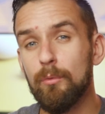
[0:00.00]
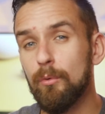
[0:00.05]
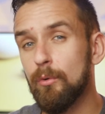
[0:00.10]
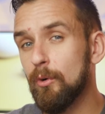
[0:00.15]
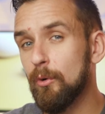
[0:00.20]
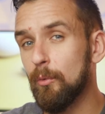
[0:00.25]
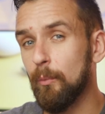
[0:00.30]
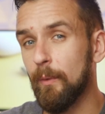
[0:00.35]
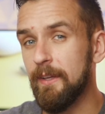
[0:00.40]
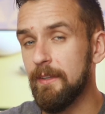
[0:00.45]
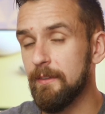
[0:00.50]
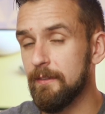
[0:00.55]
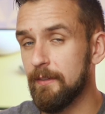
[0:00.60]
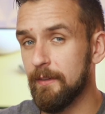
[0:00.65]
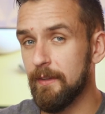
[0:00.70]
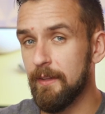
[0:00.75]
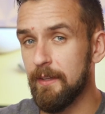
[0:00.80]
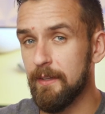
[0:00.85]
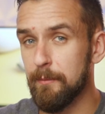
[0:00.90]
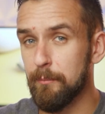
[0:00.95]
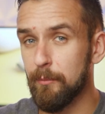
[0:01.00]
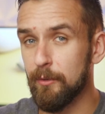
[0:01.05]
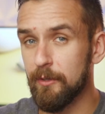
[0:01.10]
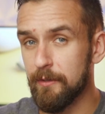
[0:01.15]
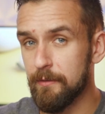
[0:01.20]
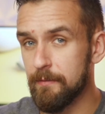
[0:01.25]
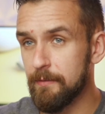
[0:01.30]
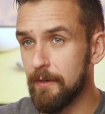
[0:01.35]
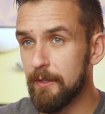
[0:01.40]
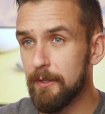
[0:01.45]
or wait until they get more
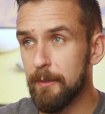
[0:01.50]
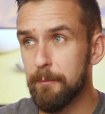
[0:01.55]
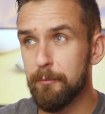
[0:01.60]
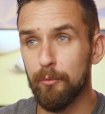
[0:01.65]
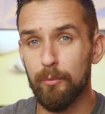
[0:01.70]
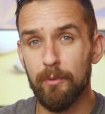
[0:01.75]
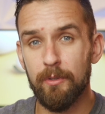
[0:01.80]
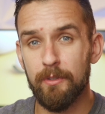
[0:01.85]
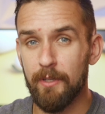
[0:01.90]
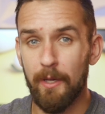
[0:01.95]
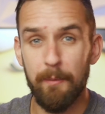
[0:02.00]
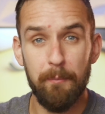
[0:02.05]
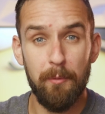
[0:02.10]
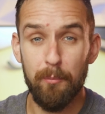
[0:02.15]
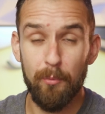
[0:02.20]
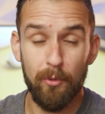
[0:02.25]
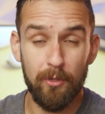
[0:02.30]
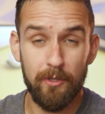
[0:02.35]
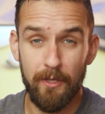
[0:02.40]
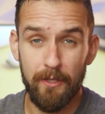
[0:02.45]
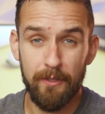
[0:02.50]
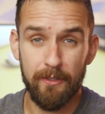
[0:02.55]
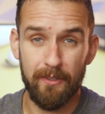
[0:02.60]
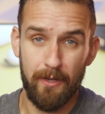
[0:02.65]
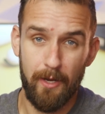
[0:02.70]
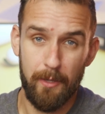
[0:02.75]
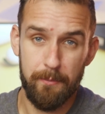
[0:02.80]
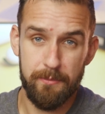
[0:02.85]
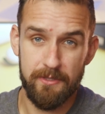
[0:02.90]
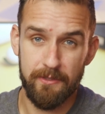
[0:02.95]
developed or come in more color
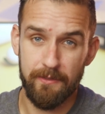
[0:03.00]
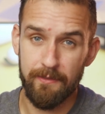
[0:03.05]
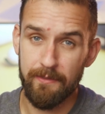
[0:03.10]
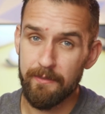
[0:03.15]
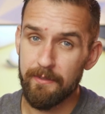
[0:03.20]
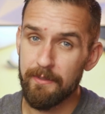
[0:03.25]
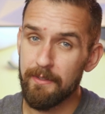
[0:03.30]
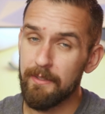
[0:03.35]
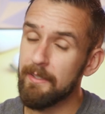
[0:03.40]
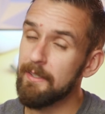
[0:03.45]
options?